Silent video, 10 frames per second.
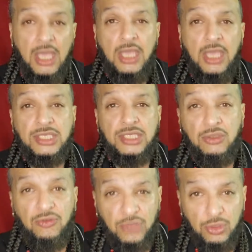still
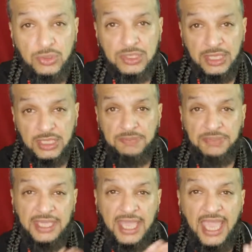views this
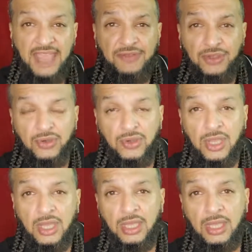behavior
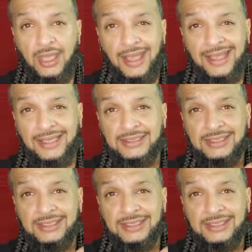as